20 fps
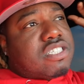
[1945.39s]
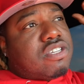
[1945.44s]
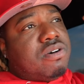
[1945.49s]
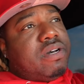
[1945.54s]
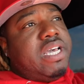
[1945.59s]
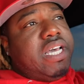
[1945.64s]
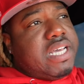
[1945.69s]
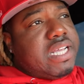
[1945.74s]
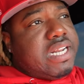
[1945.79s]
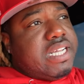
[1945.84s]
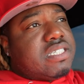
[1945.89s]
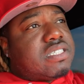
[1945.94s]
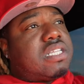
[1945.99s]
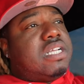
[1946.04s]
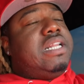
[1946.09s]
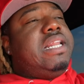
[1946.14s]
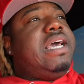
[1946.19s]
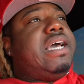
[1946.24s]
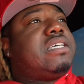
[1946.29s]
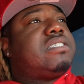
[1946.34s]
So it is
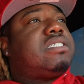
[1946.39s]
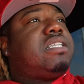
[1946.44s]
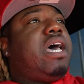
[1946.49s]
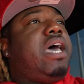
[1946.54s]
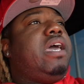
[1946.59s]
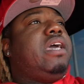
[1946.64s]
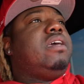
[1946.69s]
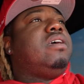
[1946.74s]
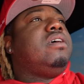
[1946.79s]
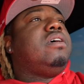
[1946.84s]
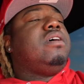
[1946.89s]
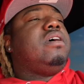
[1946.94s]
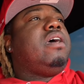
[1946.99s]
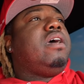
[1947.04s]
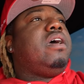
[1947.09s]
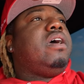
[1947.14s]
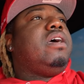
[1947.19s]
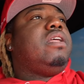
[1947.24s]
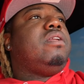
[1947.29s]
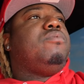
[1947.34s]
the next day,
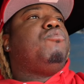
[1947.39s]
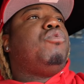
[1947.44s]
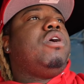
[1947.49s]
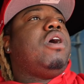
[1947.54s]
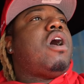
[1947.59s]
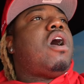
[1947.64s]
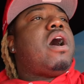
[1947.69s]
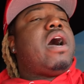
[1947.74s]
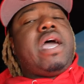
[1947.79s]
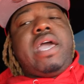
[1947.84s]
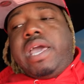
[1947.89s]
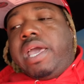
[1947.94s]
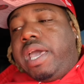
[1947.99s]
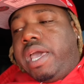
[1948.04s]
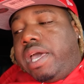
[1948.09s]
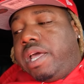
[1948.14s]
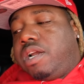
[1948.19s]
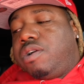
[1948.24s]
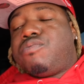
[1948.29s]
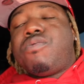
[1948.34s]
and we are
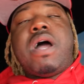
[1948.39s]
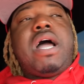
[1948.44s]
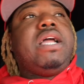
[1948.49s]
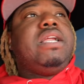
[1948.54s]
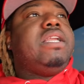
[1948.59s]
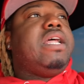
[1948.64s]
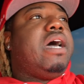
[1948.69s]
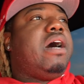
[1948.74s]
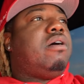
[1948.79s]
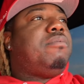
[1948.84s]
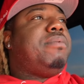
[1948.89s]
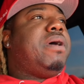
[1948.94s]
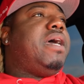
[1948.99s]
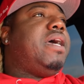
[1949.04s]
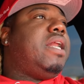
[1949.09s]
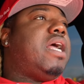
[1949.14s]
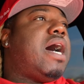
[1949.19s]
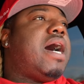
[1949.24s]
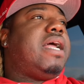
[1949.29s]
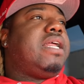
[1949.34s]
headed right now,
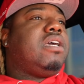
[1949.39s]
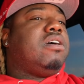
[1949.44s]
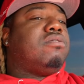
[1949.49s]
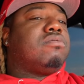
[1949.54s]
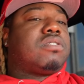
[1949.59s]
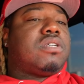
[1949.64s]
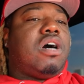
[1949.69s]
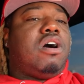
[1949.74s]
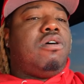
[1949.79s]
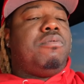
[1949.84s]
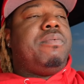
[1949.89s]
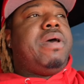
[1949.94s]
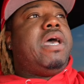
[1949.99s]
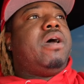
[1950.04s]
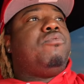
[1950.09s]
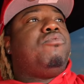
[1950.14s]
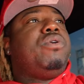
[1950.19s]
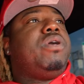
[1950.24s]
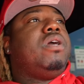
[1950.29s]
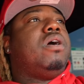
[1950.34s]
man. The audio zone,
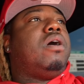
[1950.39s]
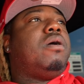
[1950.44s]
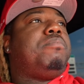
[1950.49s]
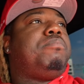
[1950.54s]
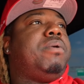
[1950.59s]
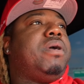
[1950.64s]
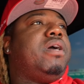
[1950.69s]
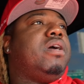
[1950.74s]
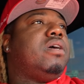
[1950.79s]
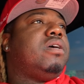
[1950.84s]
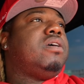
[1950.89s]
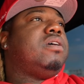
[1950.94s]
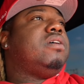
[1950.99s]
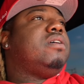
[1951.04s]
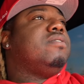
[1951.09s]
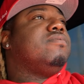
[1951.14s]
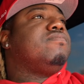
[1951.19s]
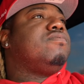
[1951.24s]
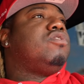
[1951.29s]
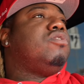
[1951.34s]
man. We up in,
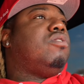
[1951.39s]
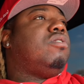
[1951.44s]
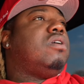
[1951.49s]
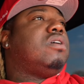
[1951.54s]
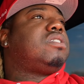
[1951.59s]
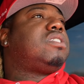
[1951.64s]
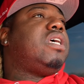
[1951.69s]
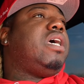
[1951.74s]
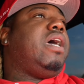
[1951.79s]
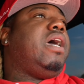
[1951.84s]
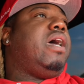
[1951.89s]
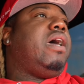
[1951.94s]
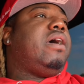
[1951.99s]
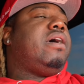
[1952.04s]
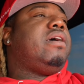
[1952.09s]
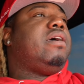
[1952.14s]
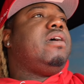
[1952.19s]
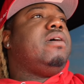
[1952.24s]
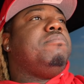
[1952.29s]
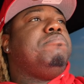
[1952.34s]
you know what I'm
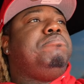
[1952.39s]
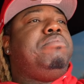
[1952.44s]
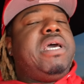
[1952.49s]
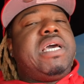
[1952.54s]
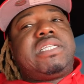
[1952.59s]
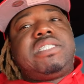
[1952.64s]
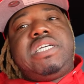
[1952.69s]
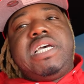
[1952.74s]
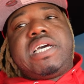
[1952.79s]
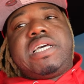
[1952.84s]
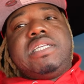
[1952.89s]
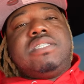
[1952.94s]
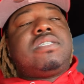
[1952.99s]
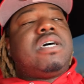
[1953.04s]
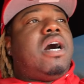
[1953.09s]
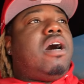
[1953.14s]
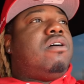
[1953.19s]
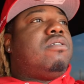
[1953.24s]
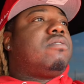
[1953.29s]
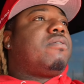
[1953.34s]
saying? Big chicken
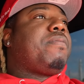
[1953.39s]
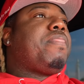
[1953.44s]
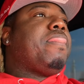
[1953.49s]
talk.